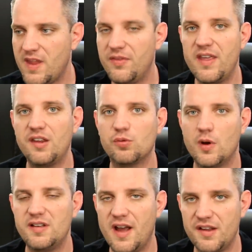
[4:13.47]
and things
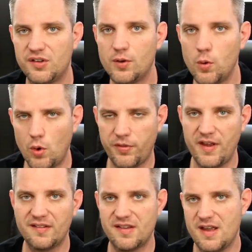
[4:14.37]
run nice and cool
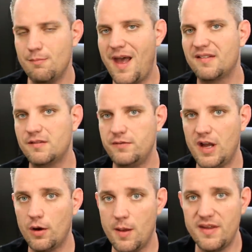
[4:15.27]
thanks to that massive
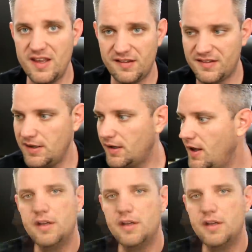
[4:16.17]
VRM heatsink.